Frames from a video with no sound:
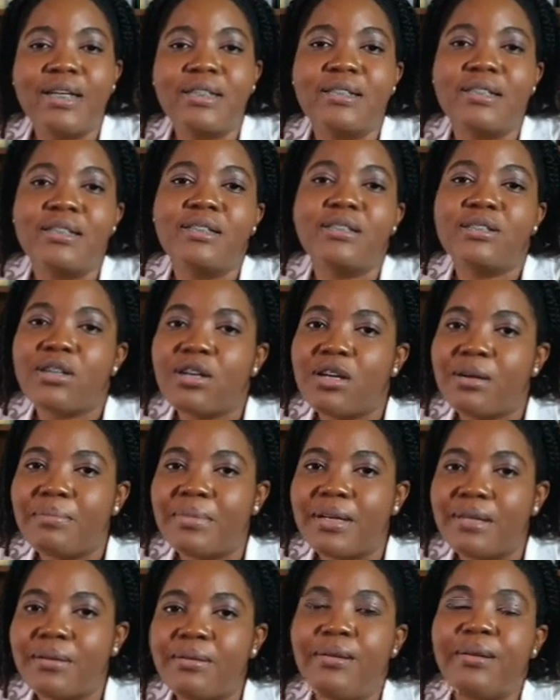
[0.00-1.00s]
to
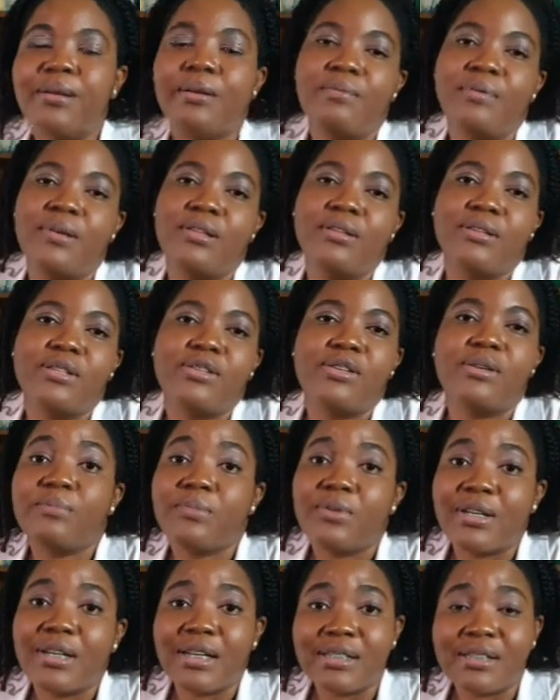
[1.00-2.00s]
determine whether
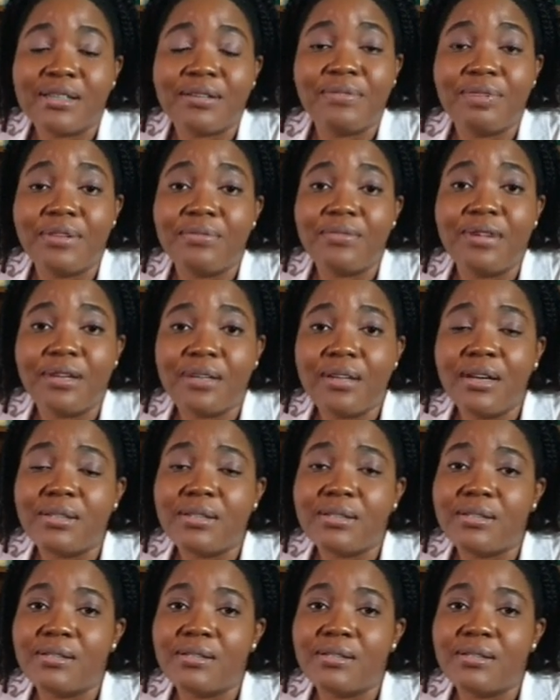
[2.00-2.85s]
someone has a fever or not.